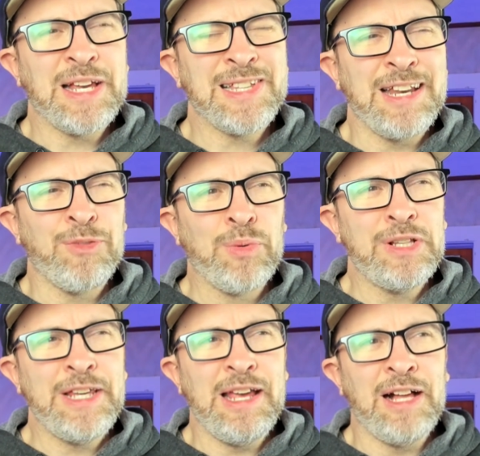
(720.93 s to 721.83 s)
it
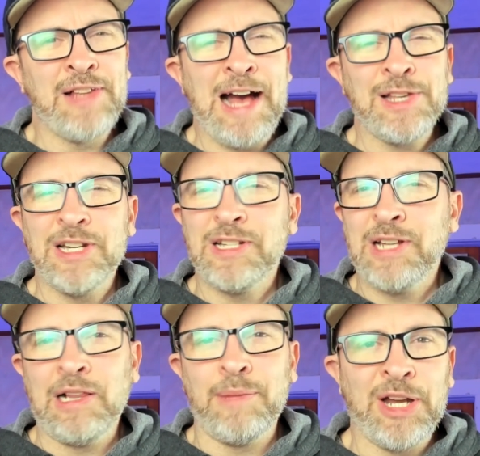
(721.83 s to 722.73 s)
really allows you to
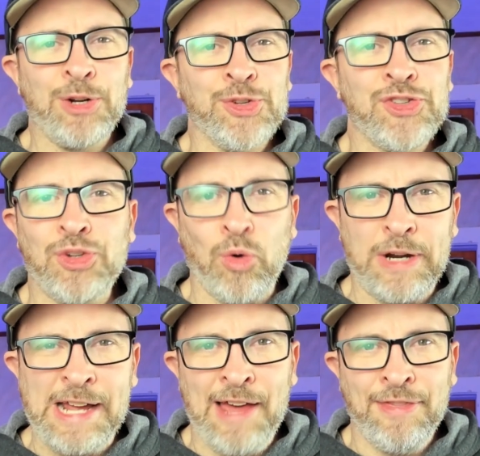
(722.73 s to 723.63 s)
tell a better
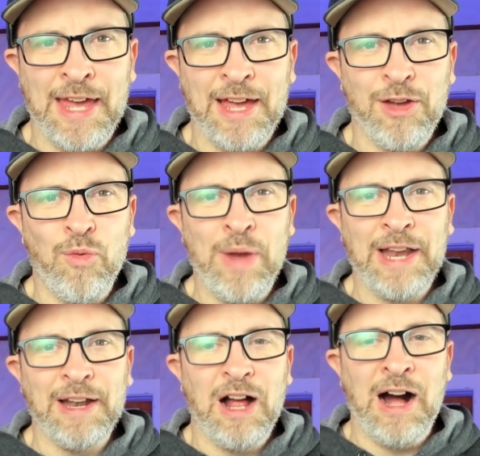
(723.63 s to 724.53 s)
story, I think,
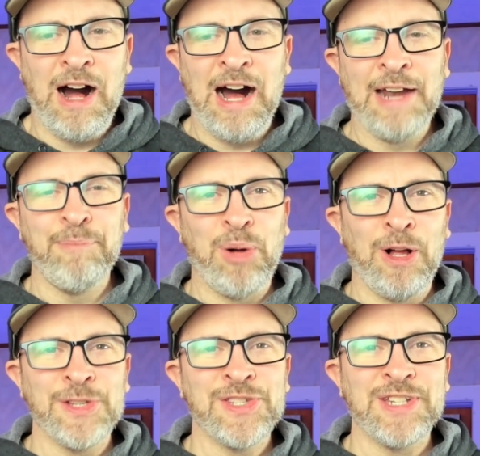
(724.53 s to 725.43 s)
when
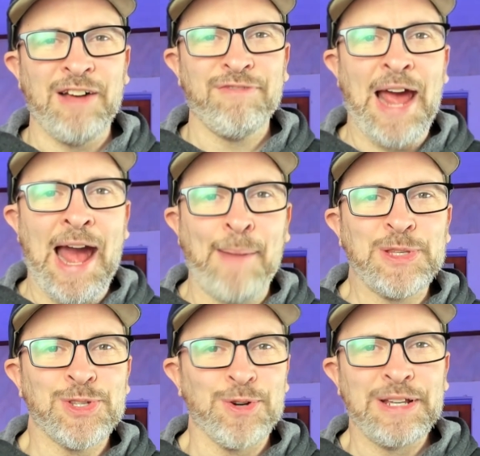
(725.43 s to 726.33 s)
oddball stuff
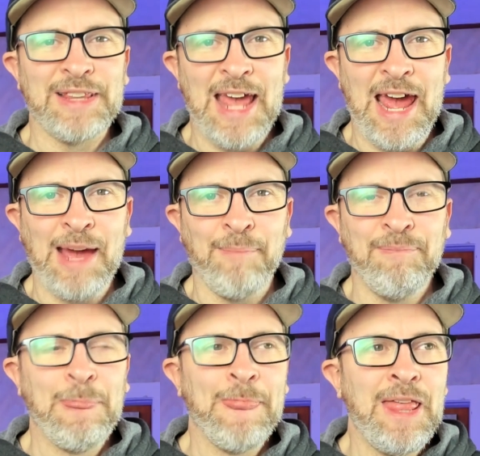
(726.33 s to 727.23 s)
happens during the game
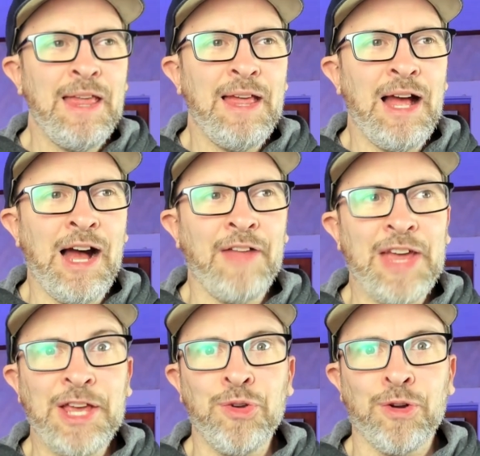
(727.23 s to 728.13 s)

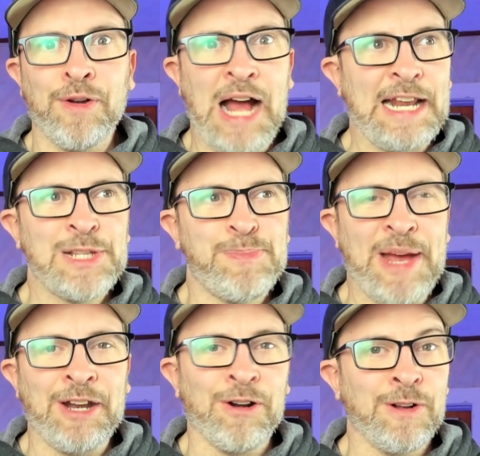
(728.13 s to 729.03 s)
that you're not
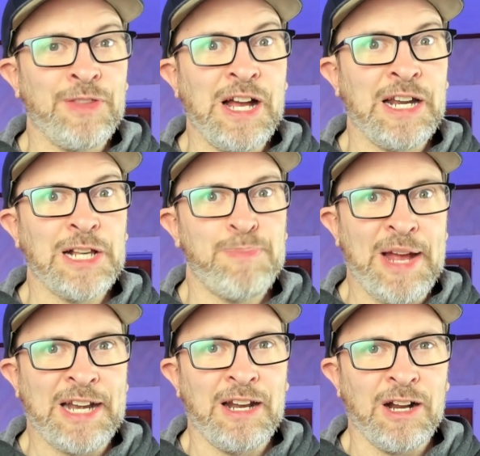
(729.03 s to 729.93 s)
expecting, or the
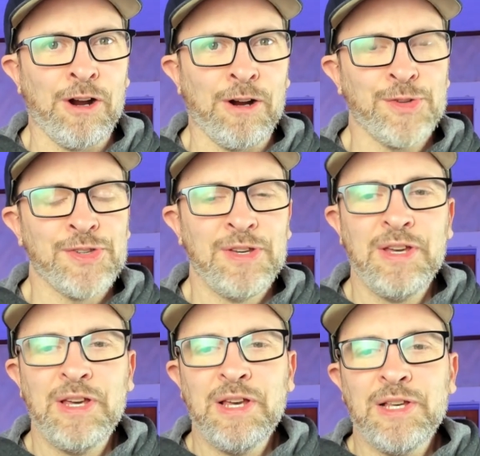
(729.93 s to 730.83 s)
unexpected occurs.
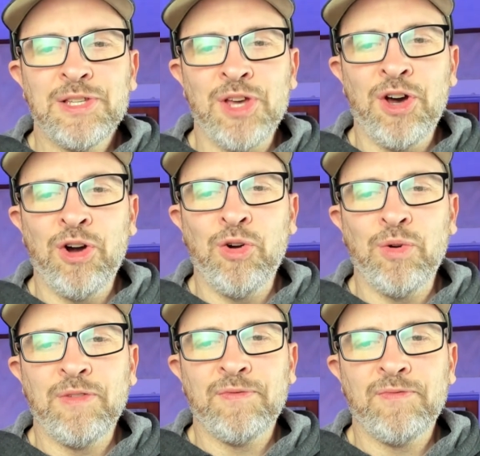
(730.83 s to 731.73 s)

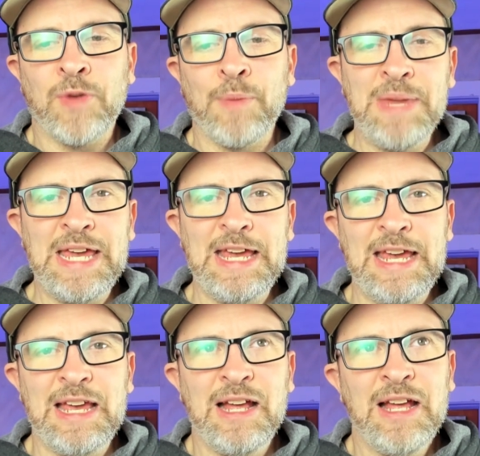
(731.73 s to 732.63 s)
So for me,